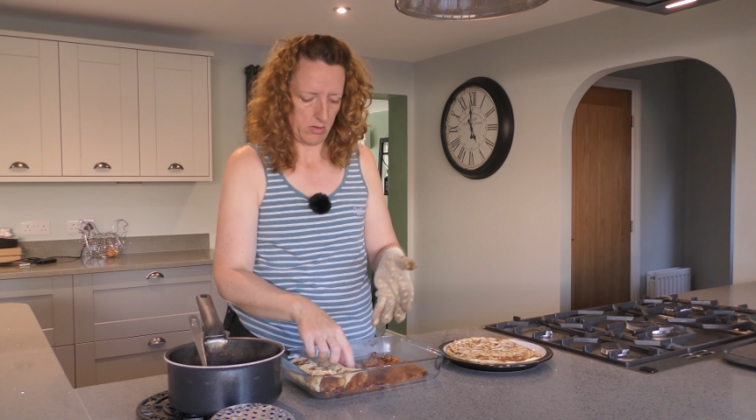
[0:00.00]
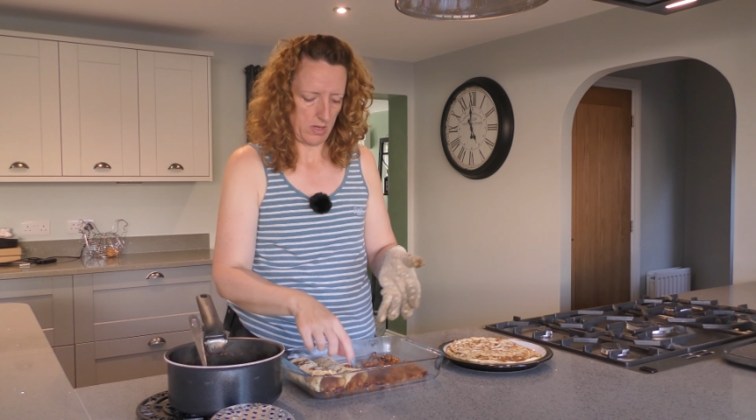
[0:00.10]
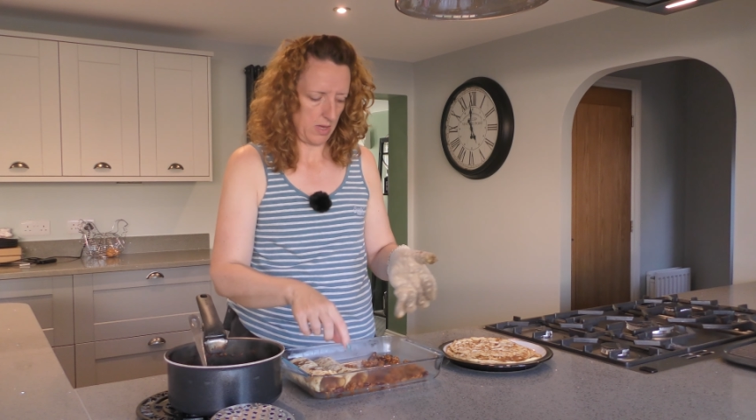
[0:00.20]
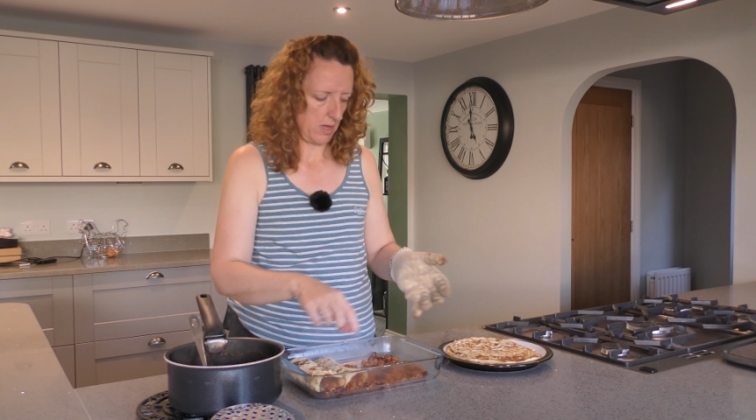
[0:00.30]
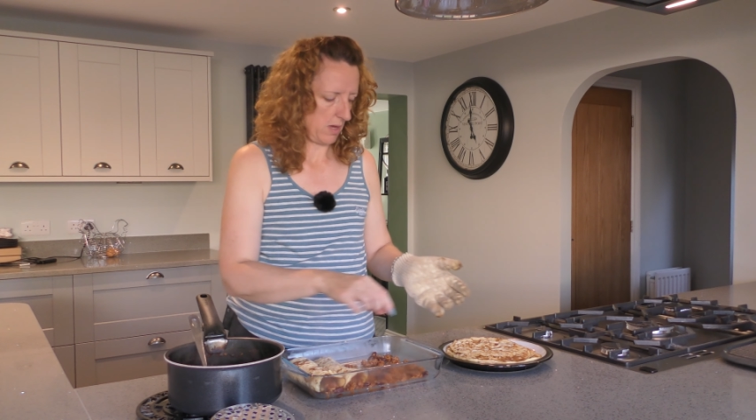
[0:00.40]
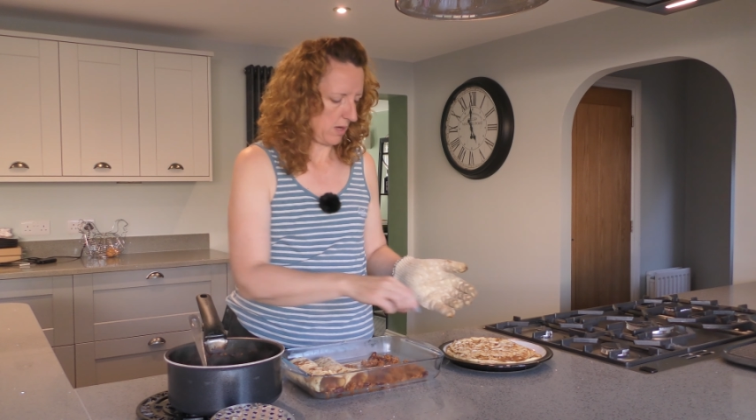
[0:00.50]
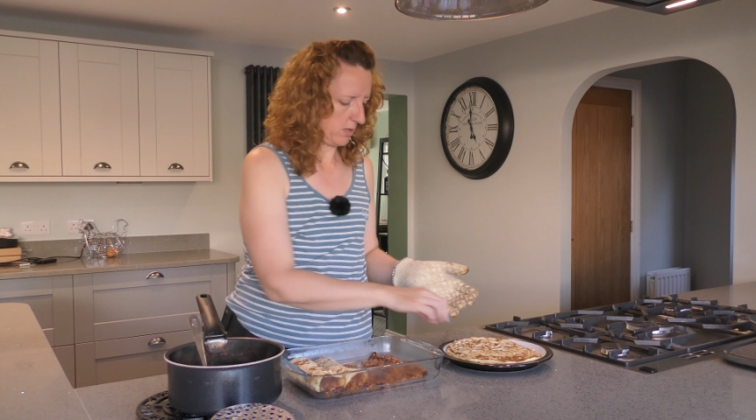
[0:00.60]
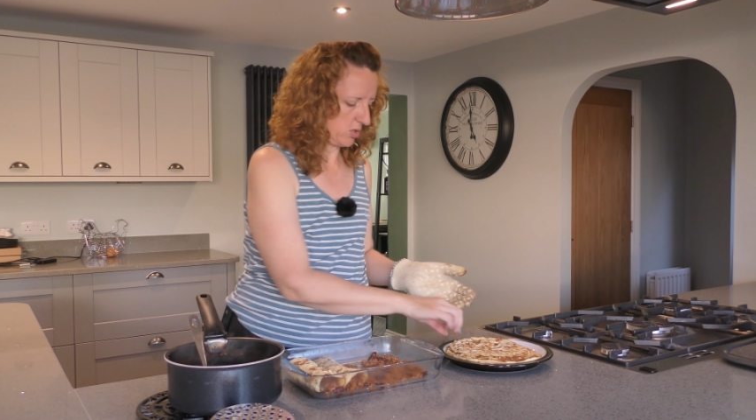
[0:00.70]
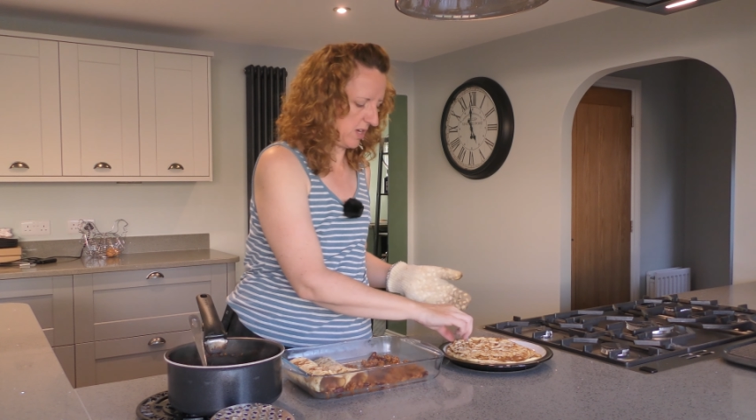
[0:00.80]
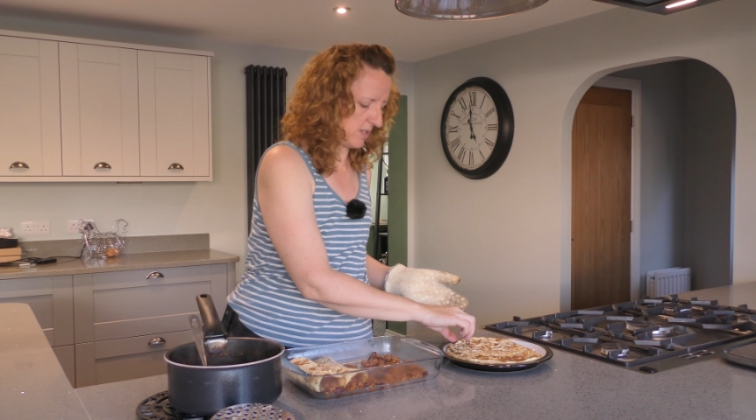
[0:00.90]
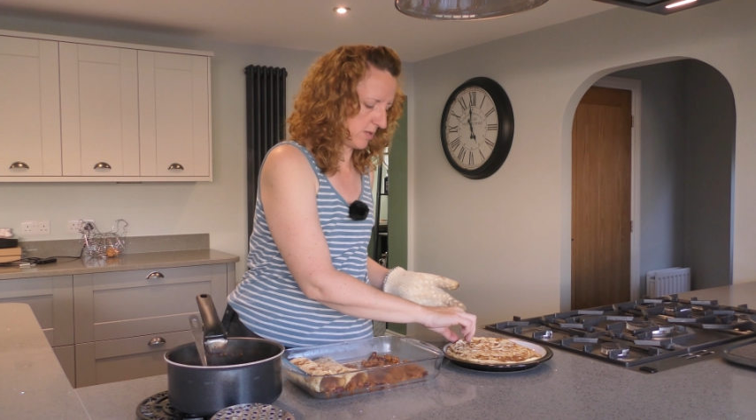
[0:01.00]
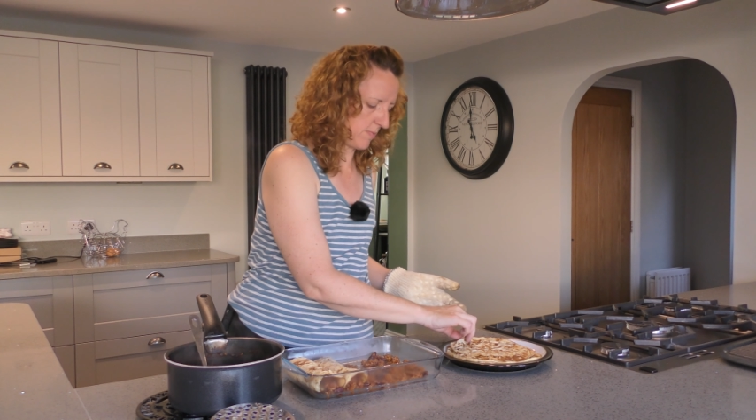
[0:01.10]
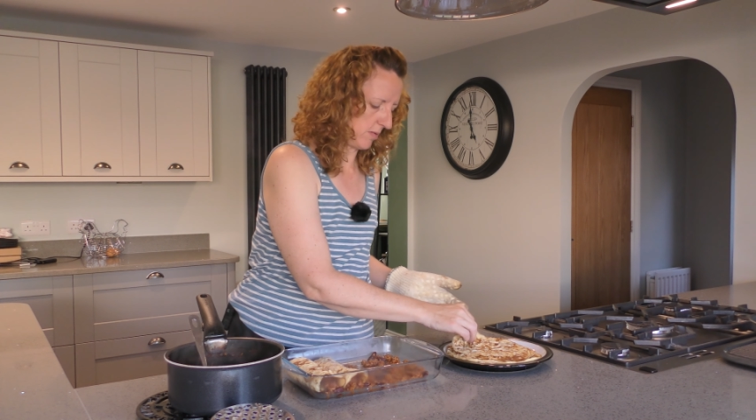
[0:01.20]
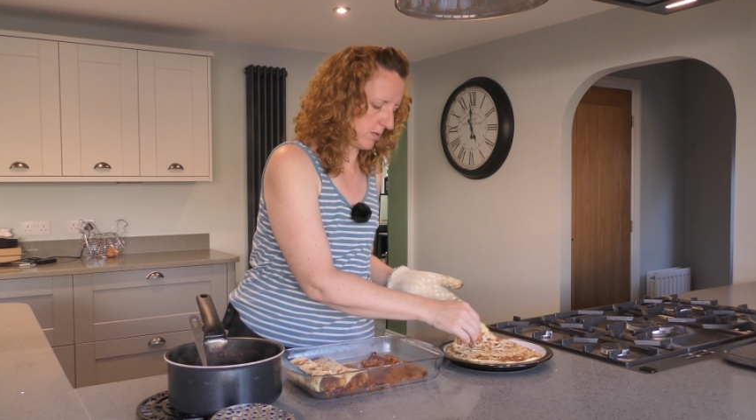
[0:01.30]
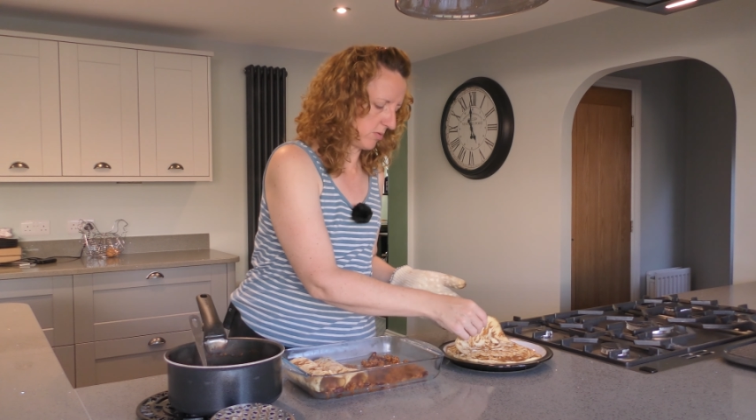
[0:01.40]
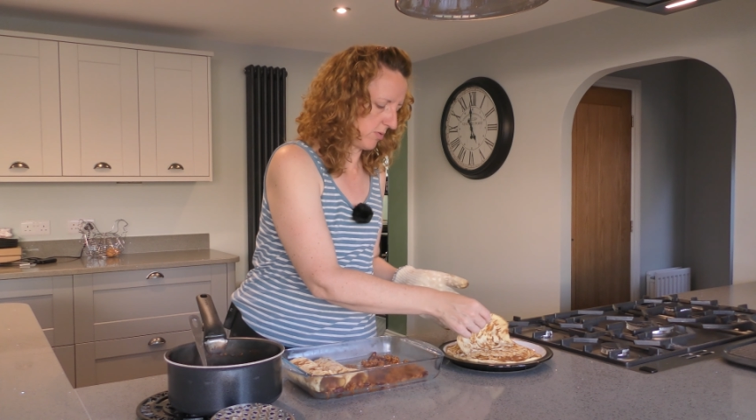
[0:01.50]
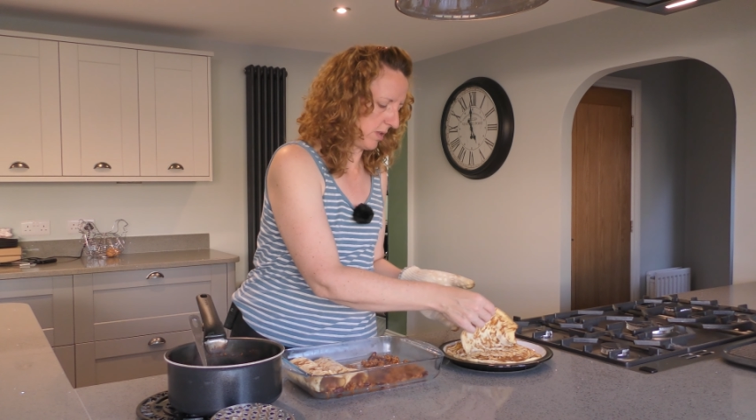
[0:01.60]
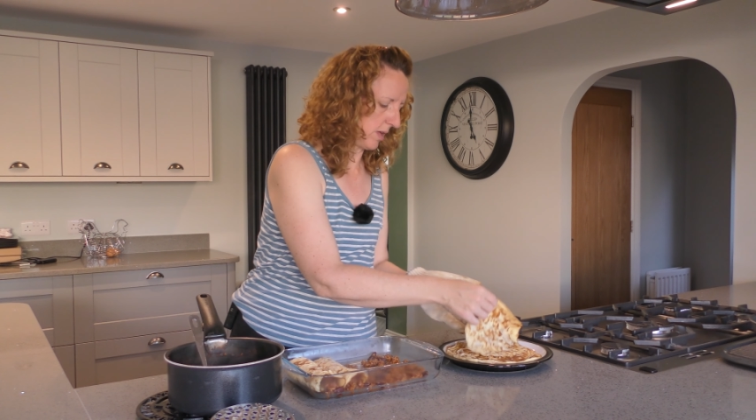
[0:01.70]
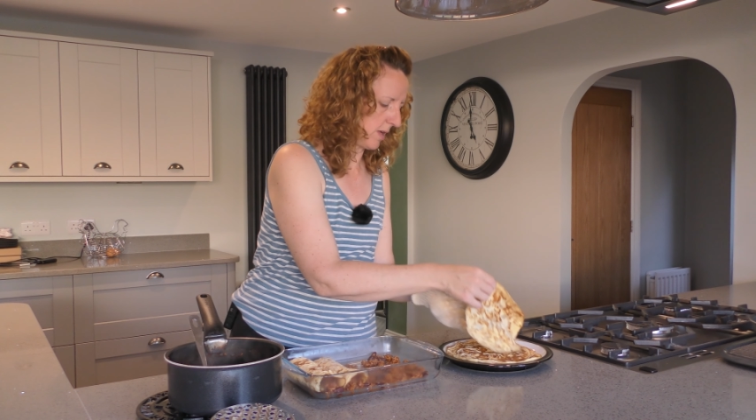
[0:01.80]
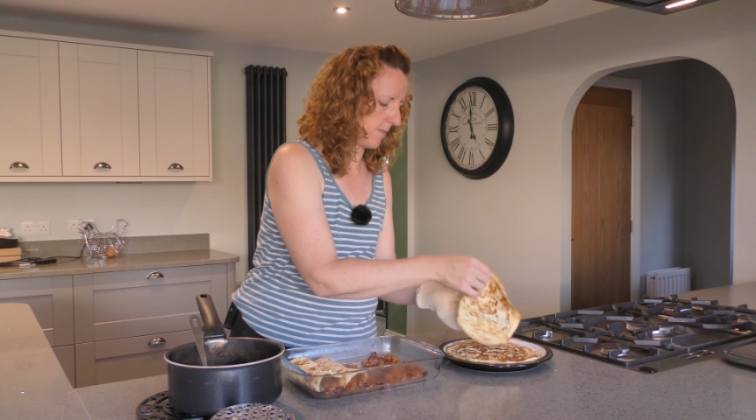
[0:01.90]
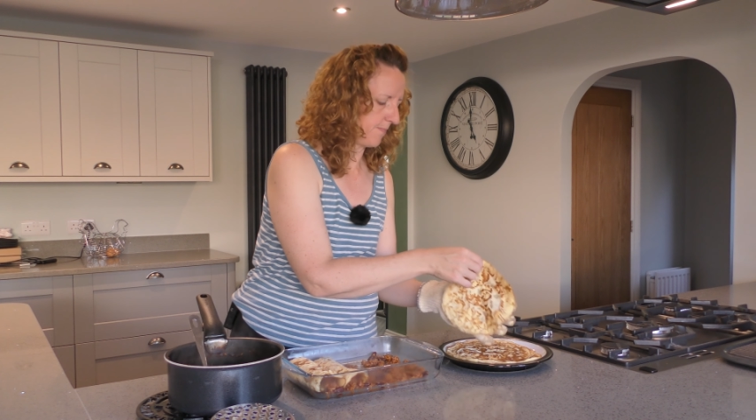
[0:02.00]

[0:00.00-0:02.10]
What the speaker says: the cheese is melted really.